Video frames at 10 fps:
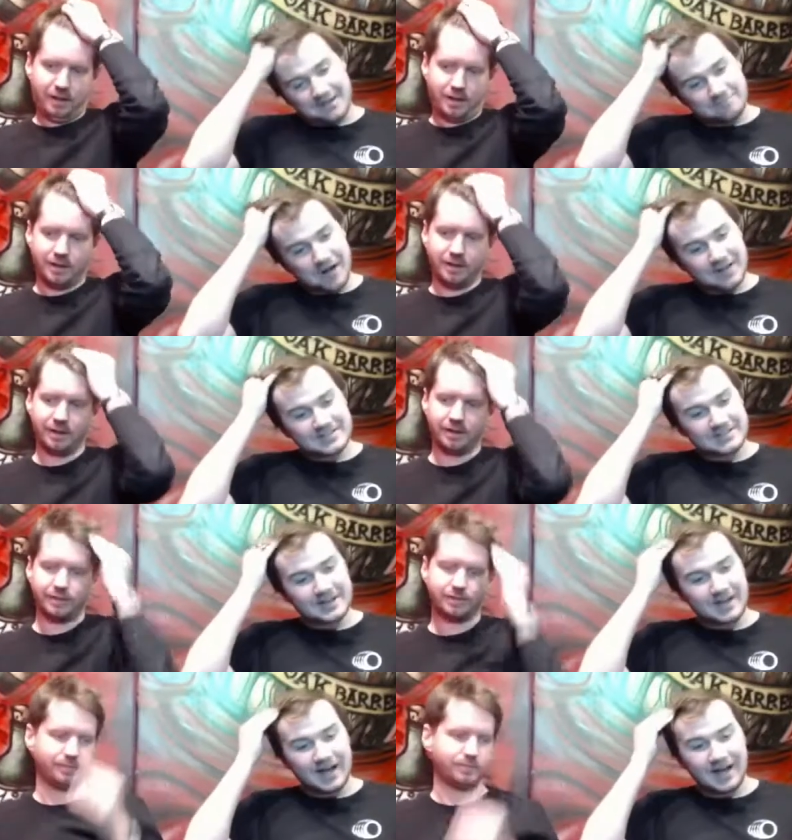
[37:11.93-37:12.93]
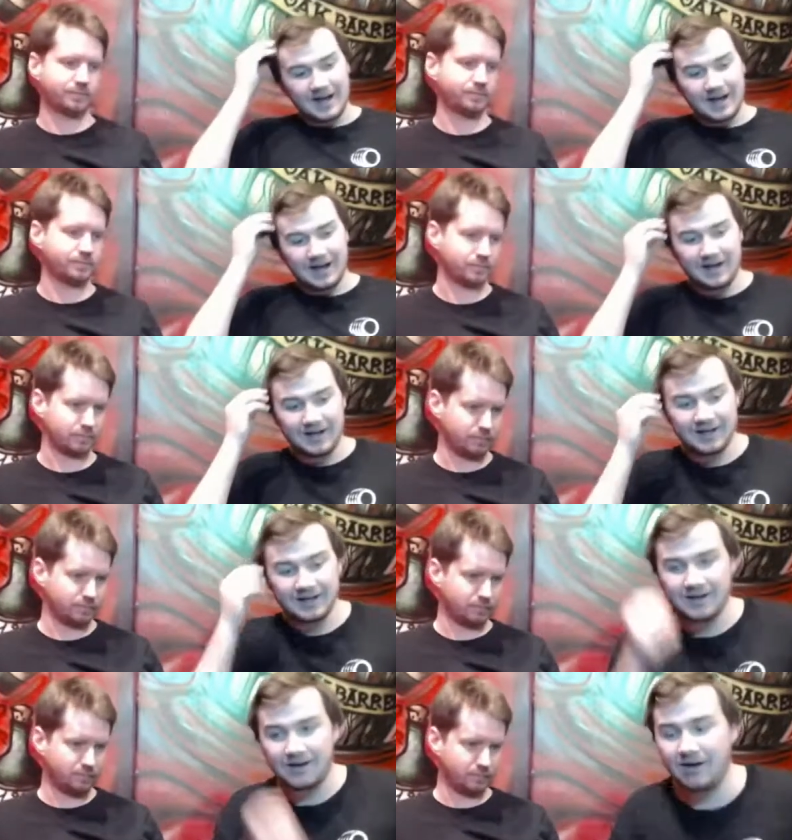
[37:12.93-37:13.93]
Speaker 1: but uh,
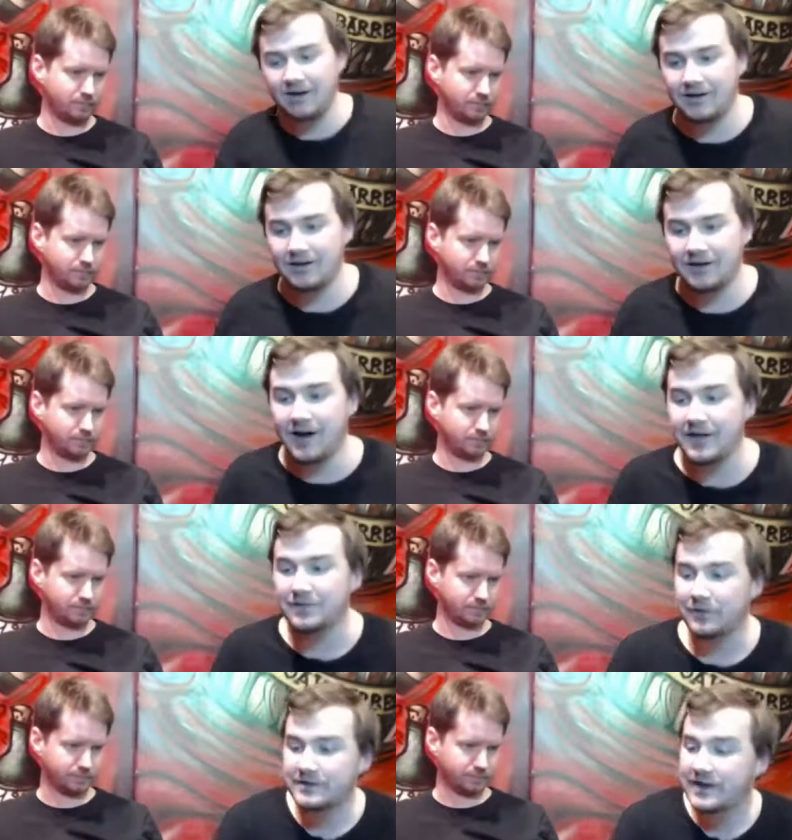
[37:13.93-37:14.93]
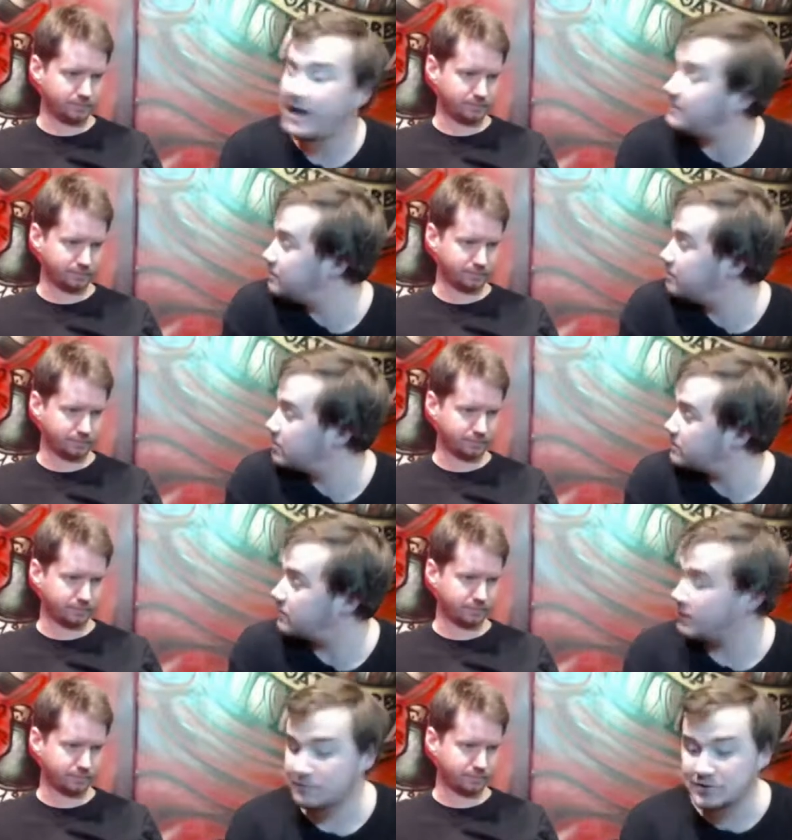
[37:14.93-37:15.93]
I thought I'd, yeah,
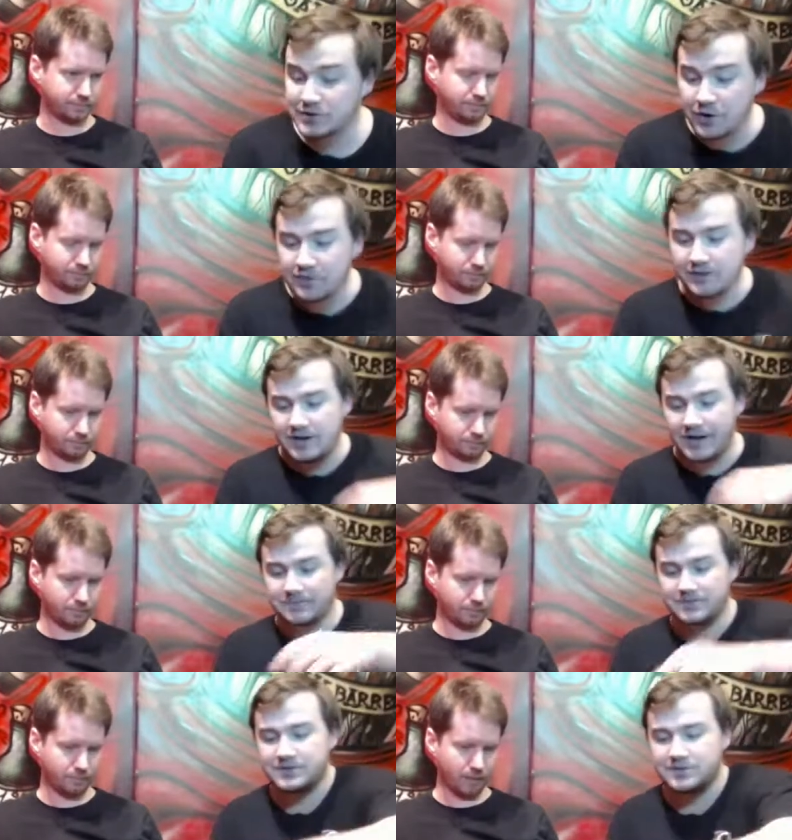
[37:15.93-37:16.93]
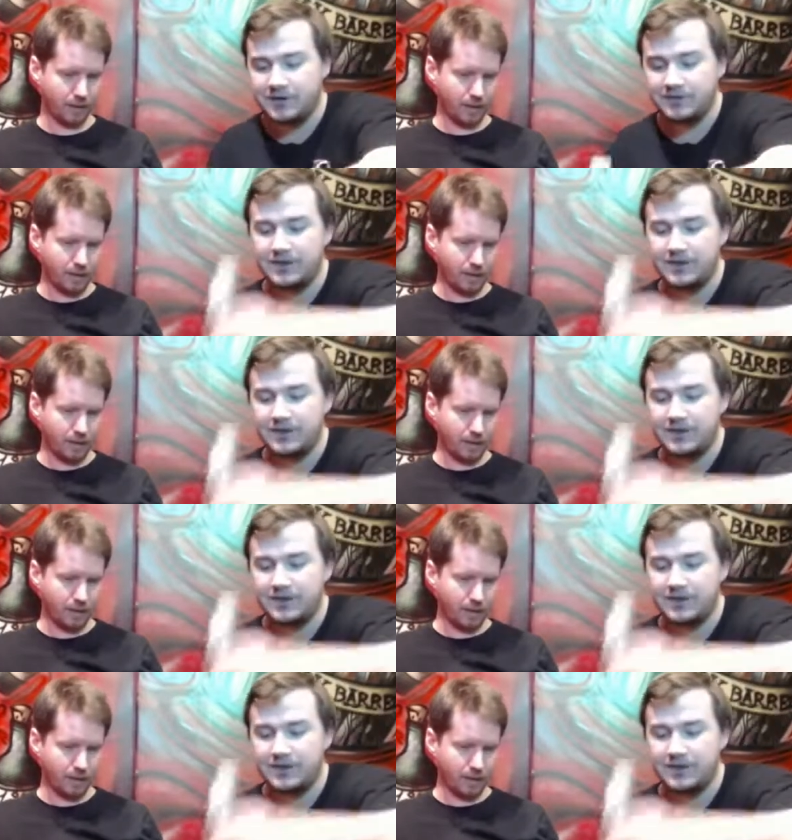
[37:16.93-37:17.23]
for the return, um, just to bring